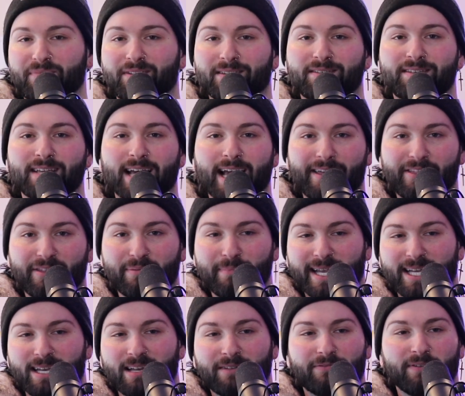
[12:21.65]
the death,
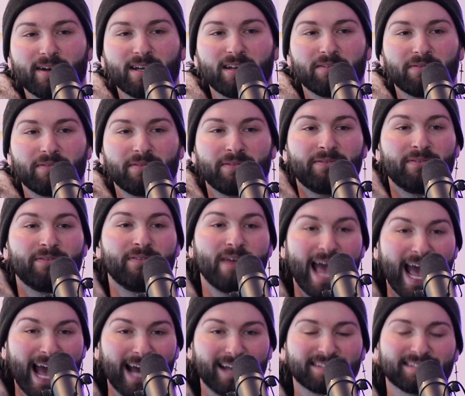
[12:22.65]
making fun of
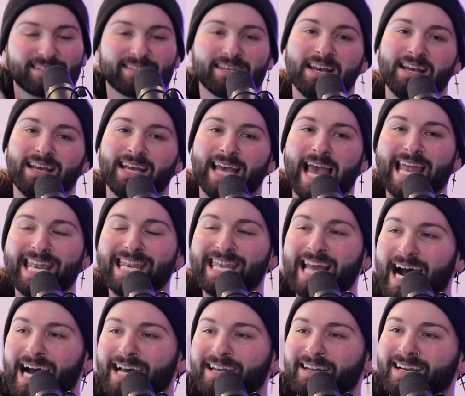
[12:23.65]
that and
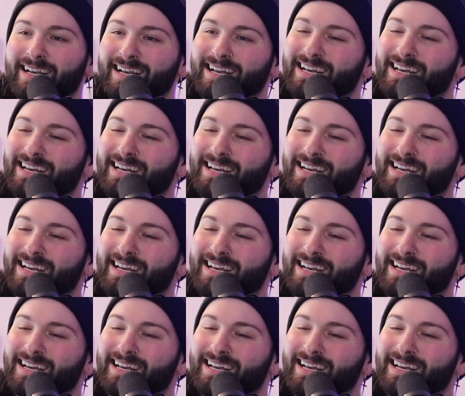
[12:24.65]
not,